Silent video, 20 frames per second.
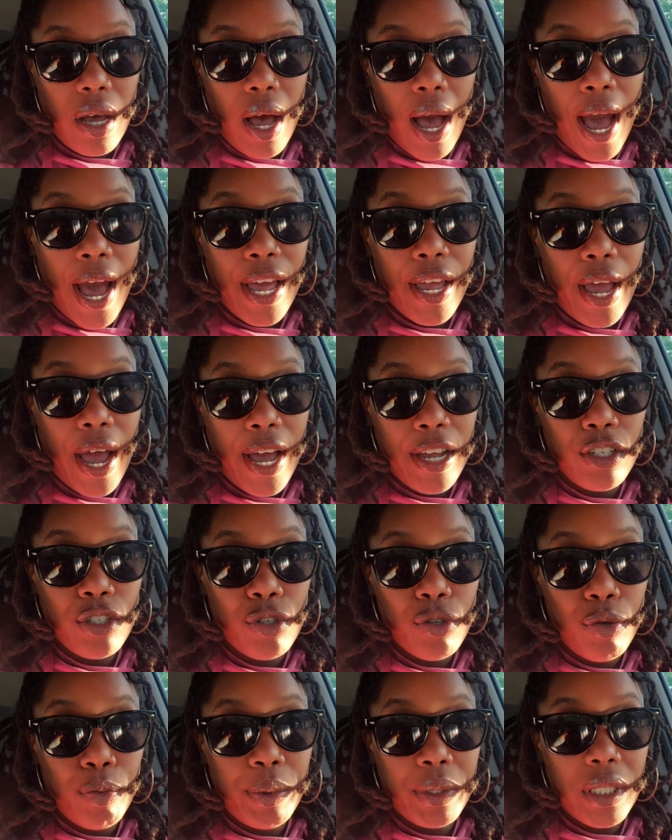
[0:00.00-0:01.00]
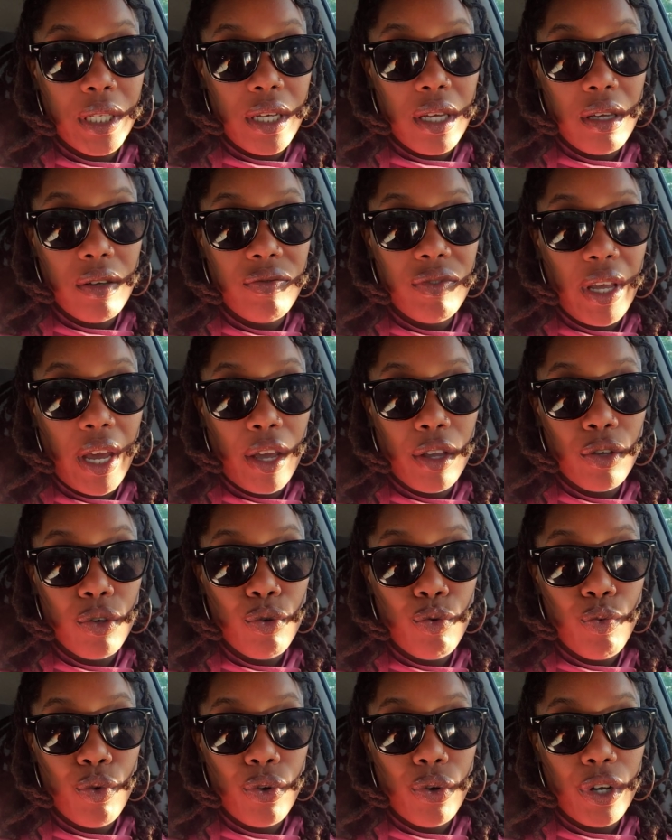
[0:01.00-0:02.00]
I do believe that
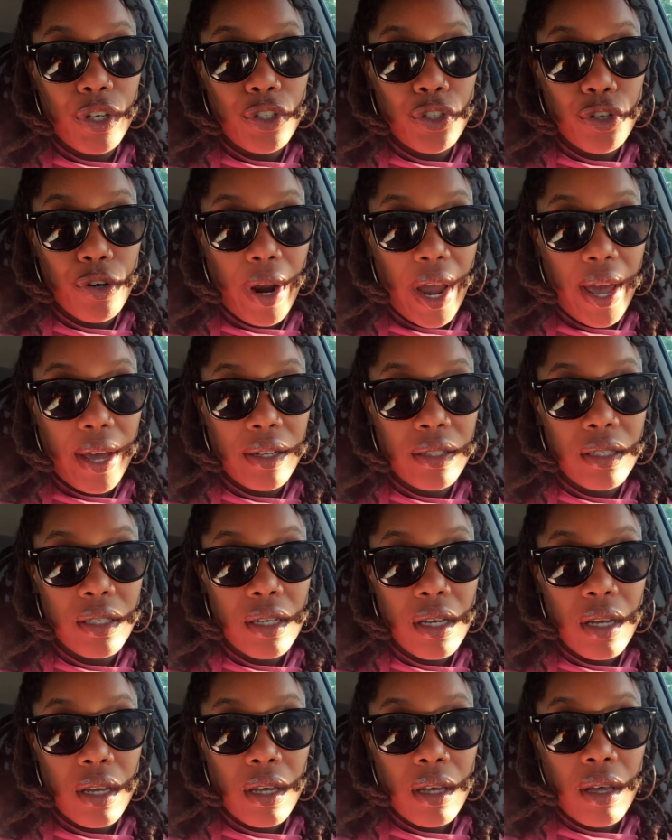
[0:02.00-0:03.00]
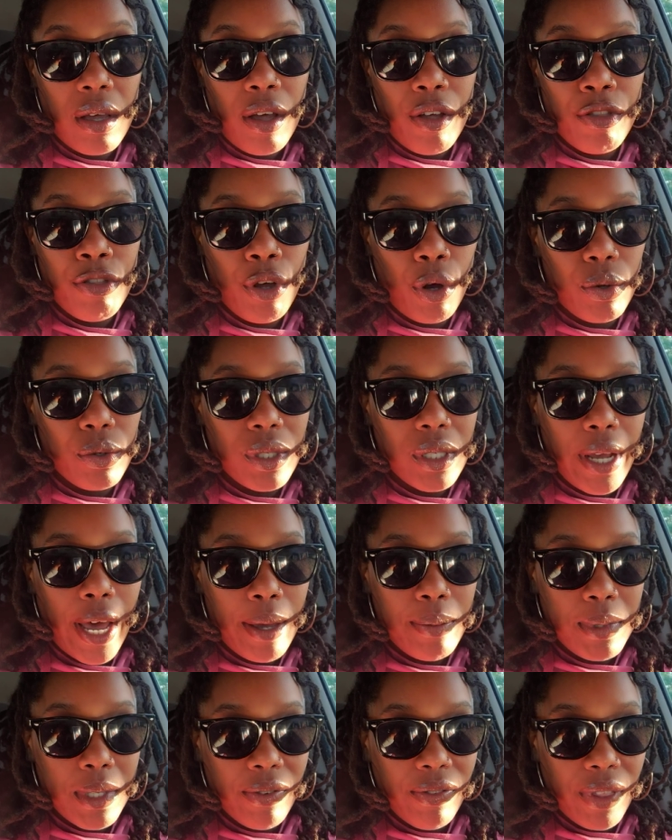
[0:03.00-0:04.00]
you will attract those
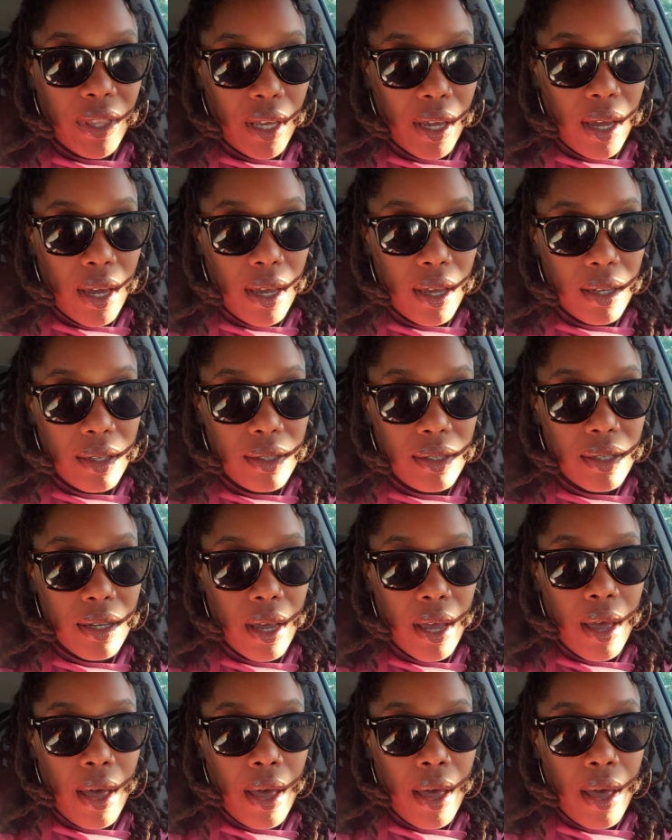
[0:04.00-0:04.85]
types of things.